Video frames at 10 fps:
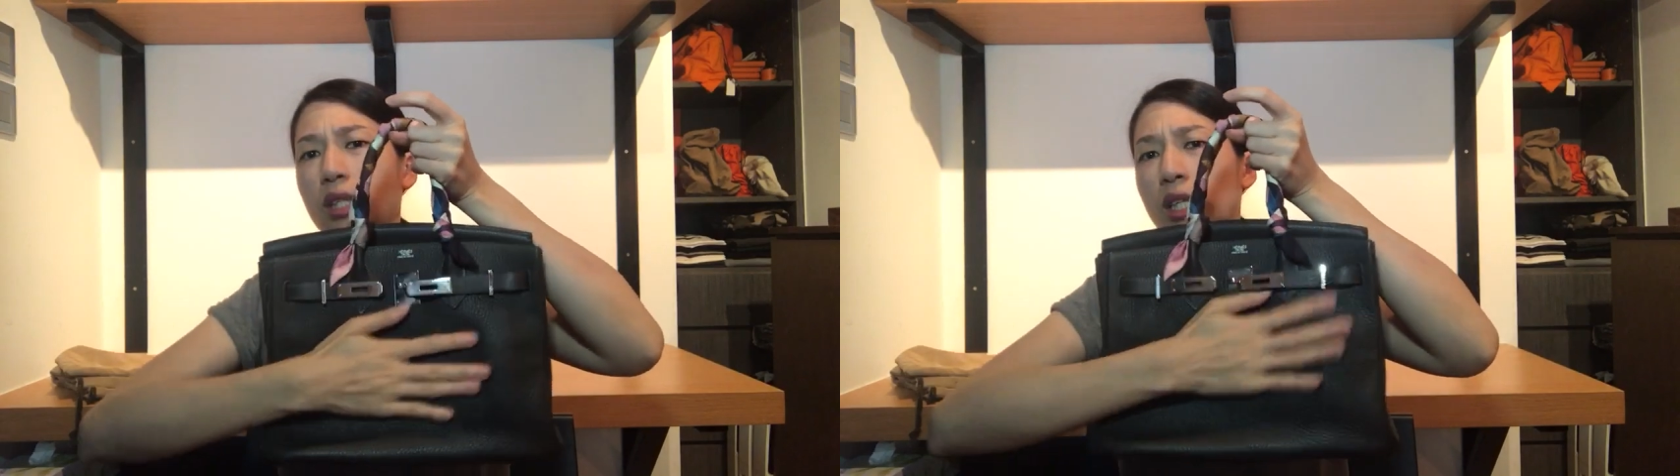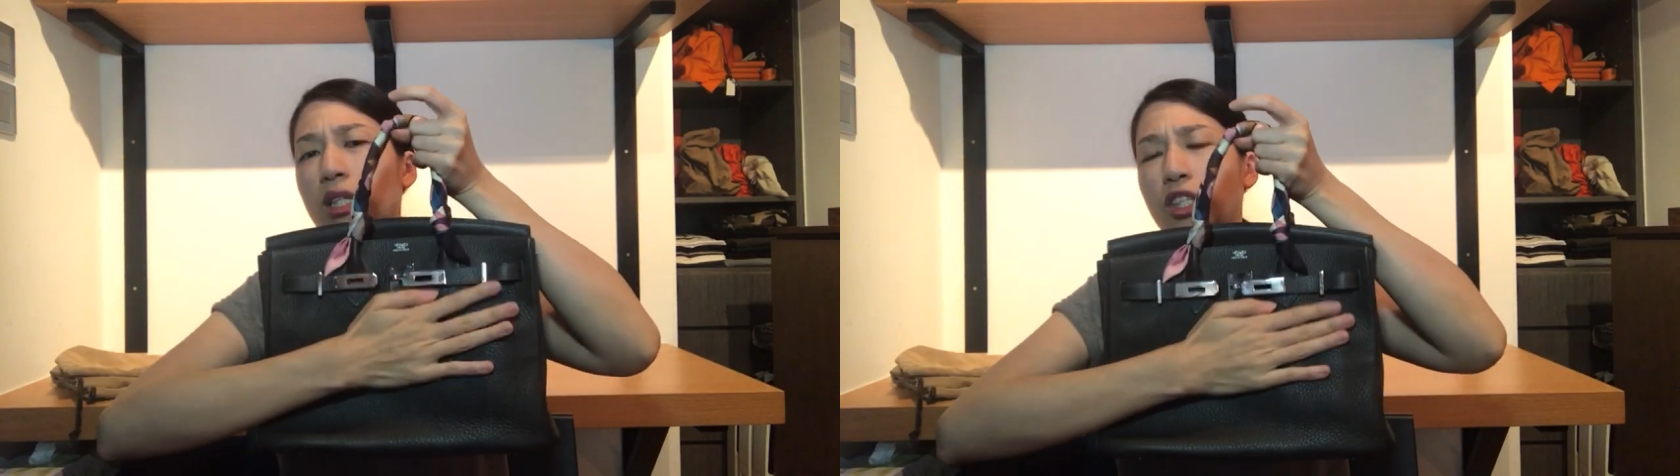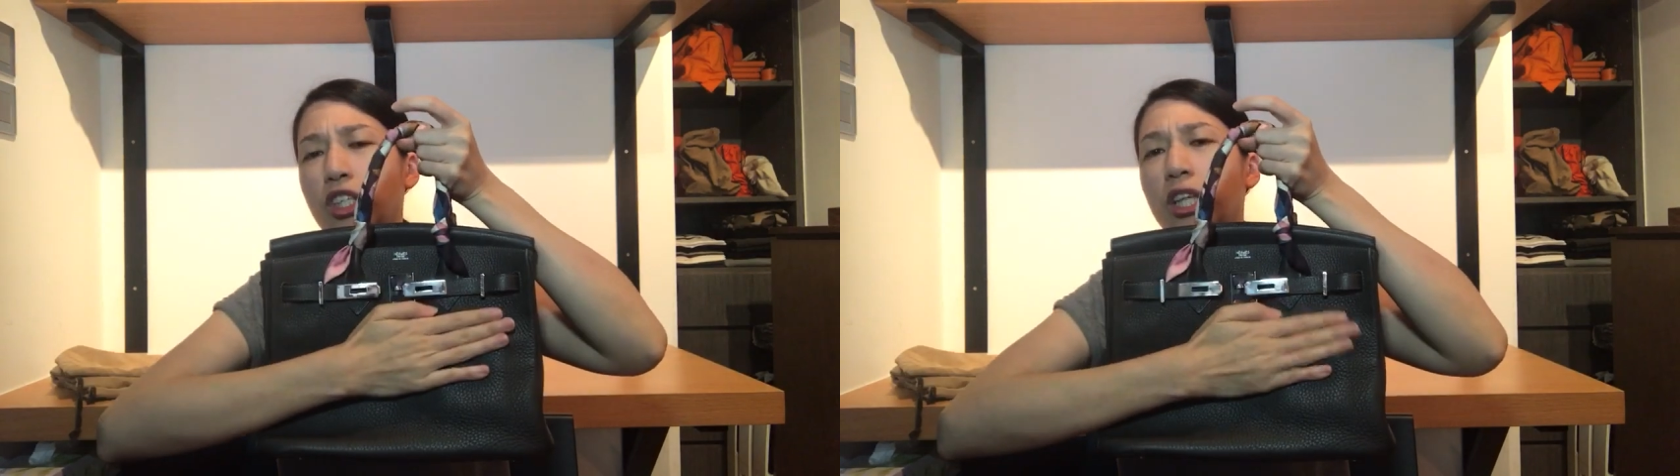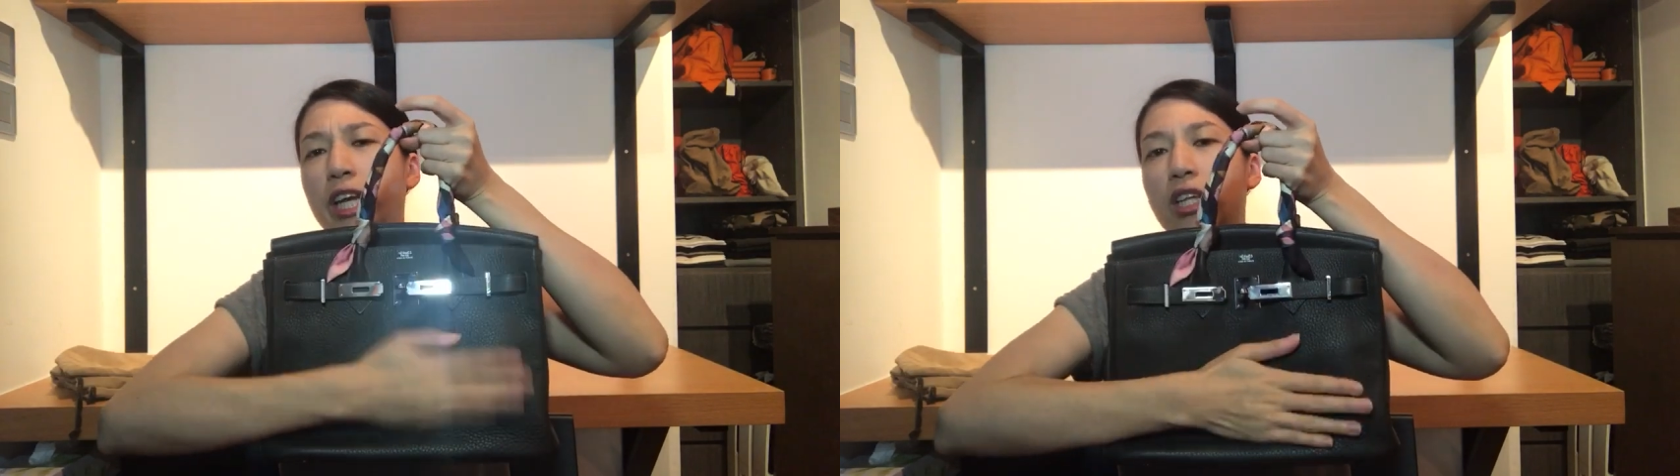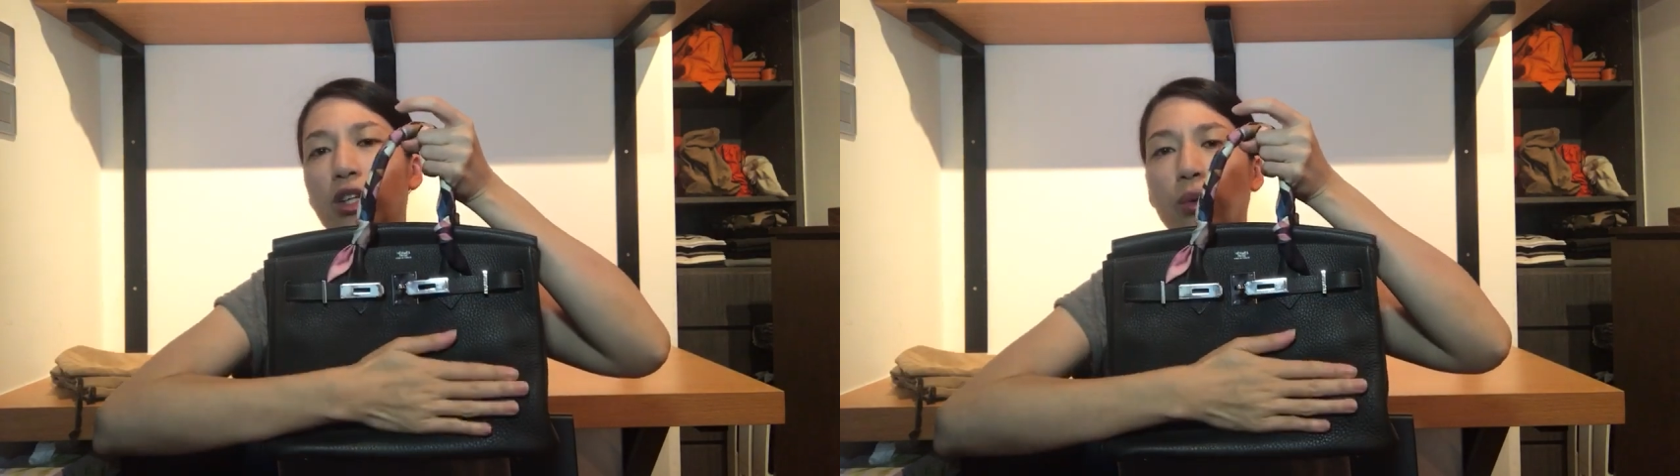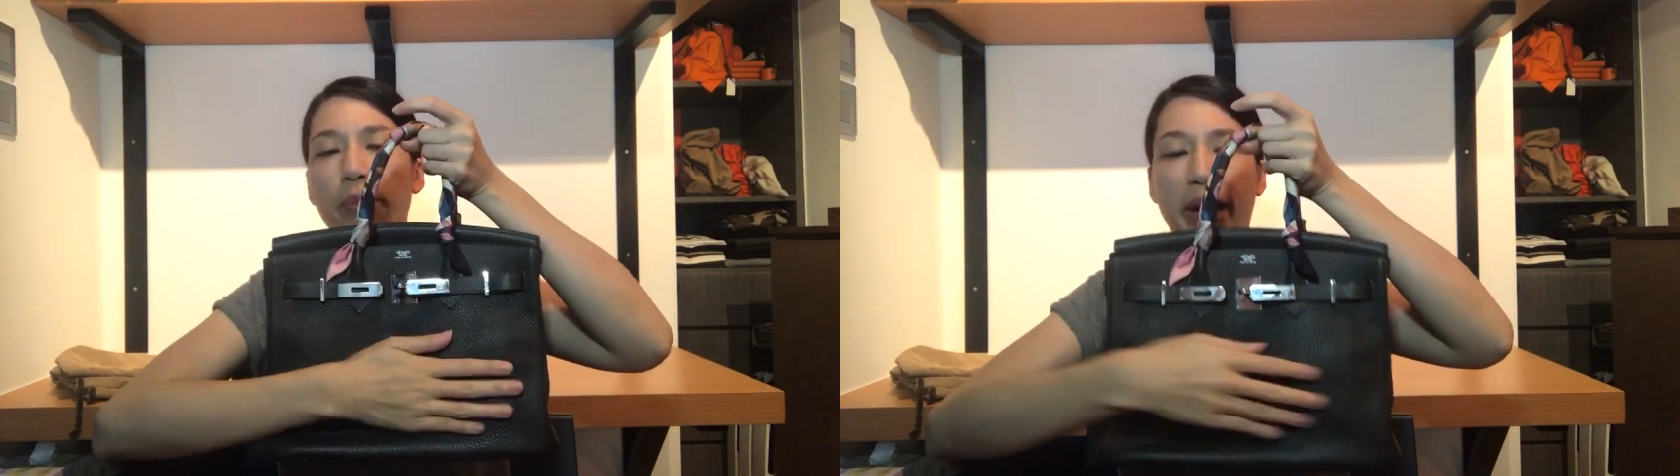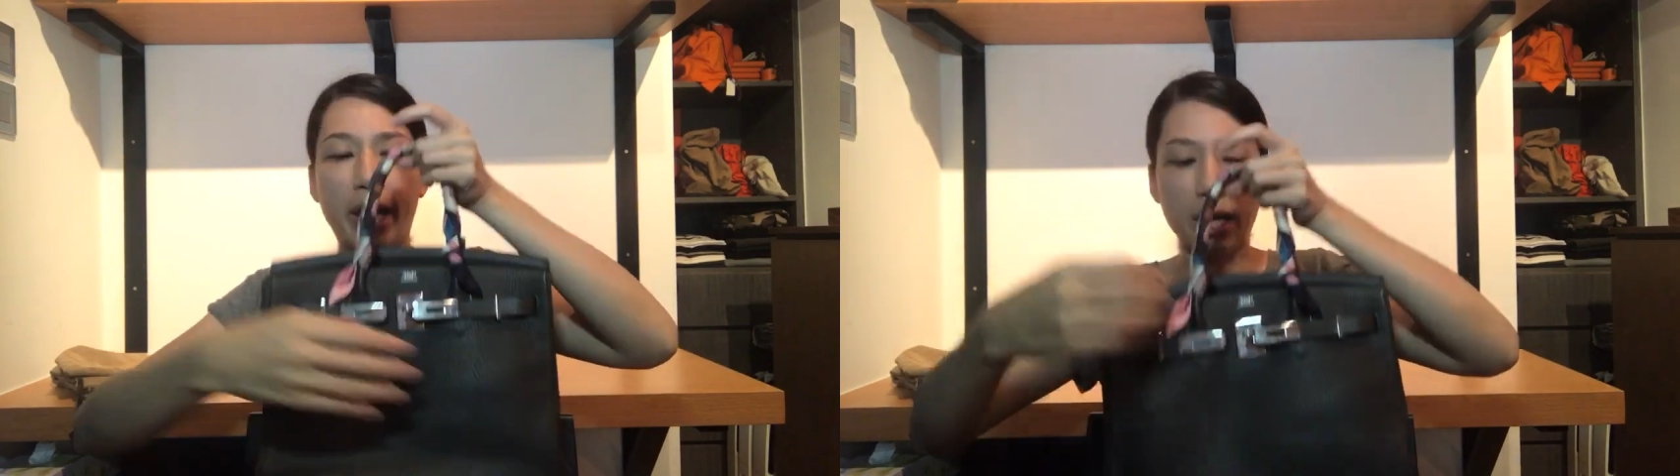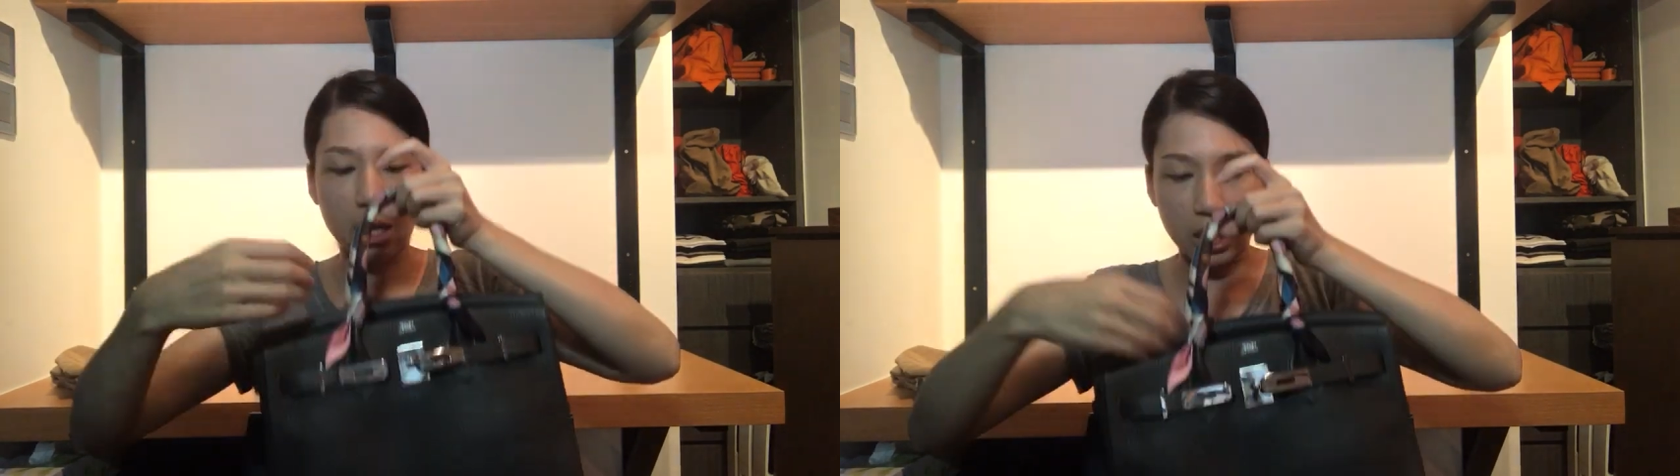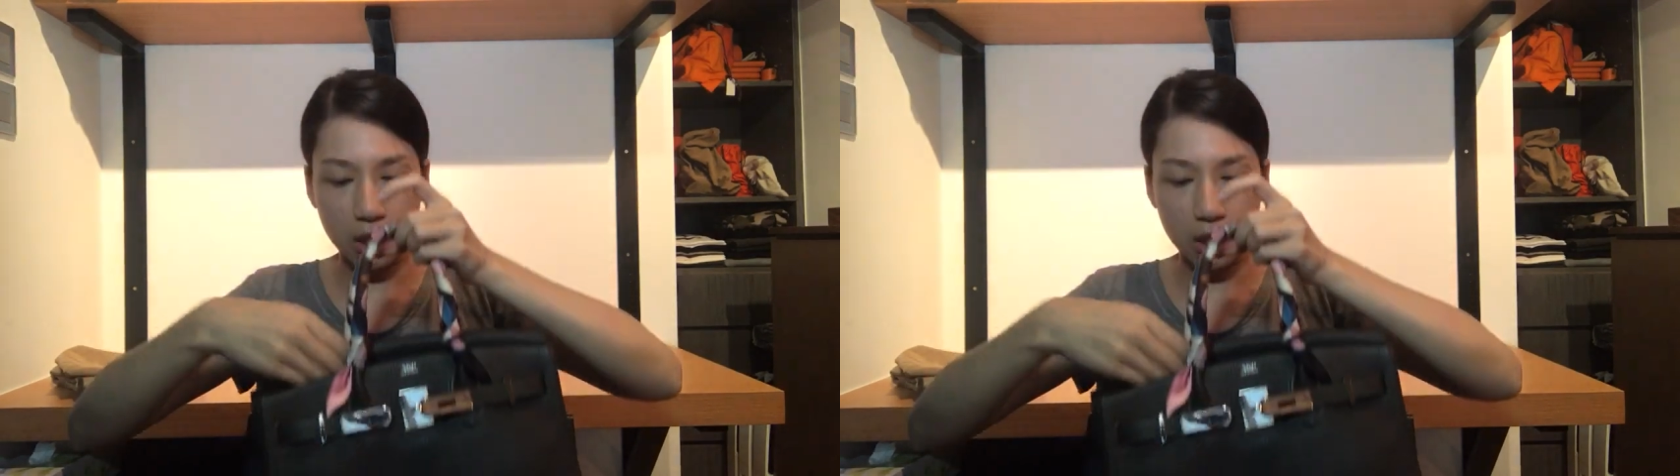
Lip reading: condition, like a newer bag,